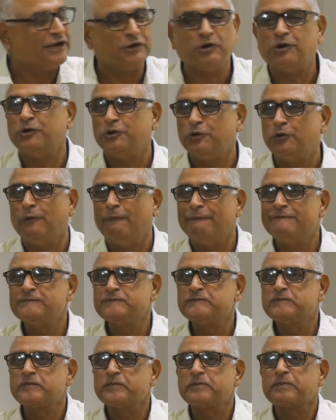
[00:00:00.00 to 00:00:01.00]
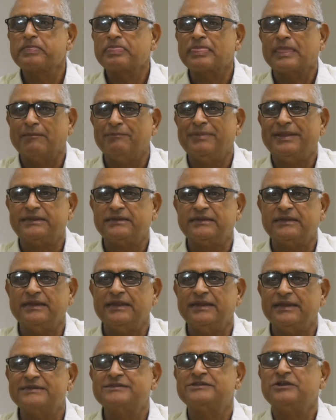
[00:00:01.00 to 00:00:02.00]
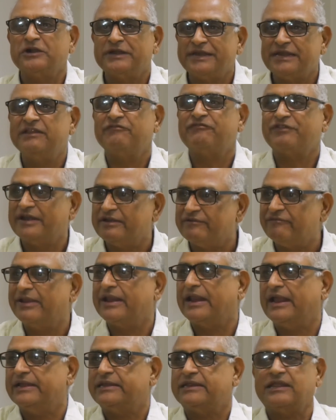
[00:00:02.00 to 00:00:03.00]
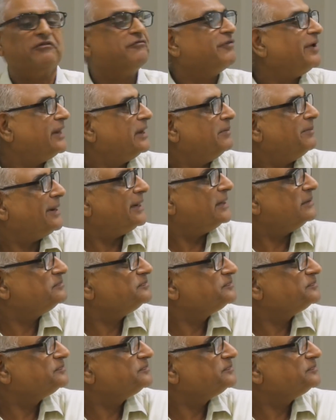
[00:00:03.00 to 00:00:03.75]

I don't know. But it's not a different variety of animal.